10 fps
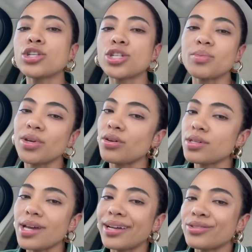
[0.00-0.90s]
just
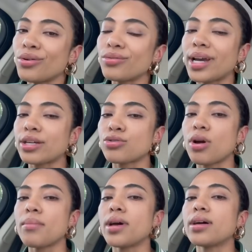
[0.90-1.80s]
because I don't like
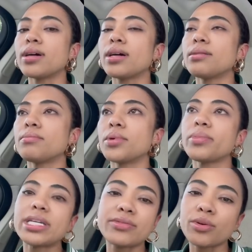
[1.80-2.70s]
drama. I'm a
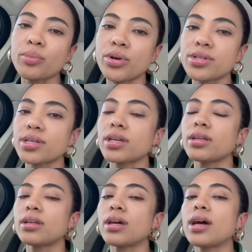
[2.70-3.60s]
peaceful person.